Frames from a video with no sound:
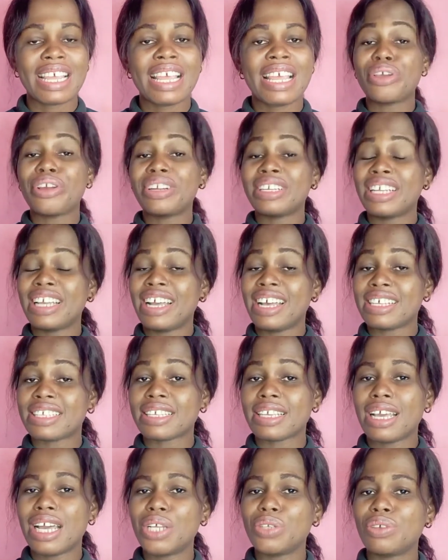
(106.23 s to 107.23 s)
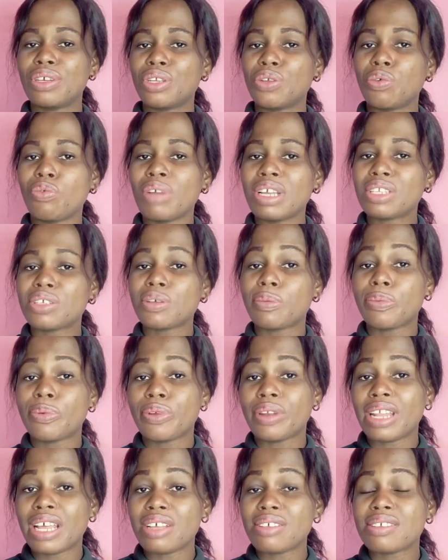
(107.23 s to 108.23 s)
You're already asking, how do I know when to
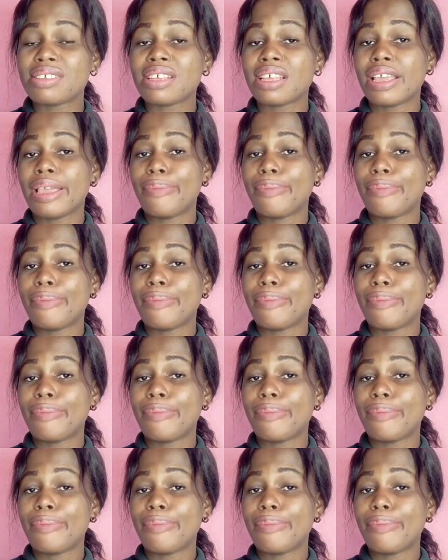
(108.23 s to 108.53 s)
pronounce